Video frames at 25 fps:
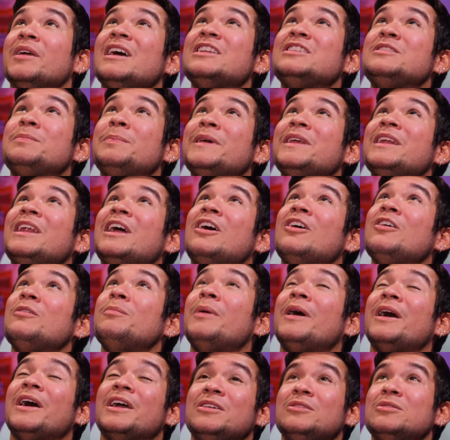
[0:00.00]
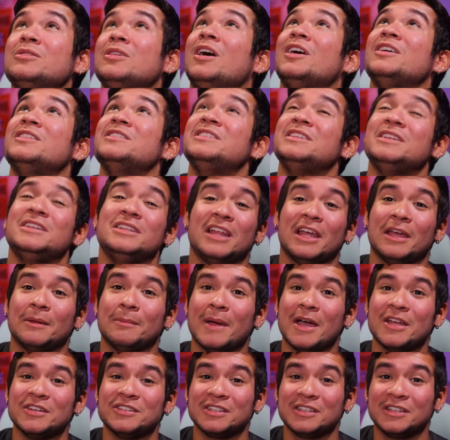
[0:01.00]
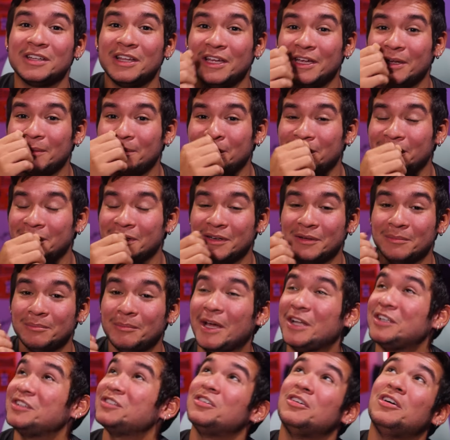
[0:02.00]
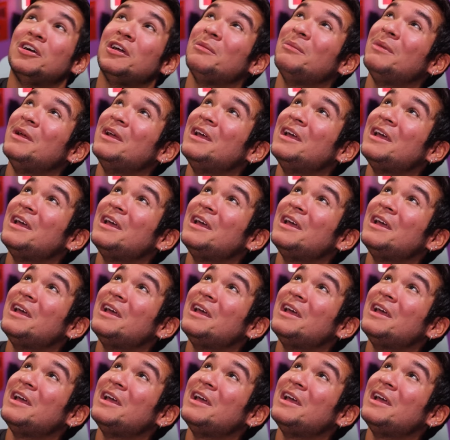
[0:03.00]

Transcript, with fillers: It's being held by a Ulanzi like magic clamp and magic arm,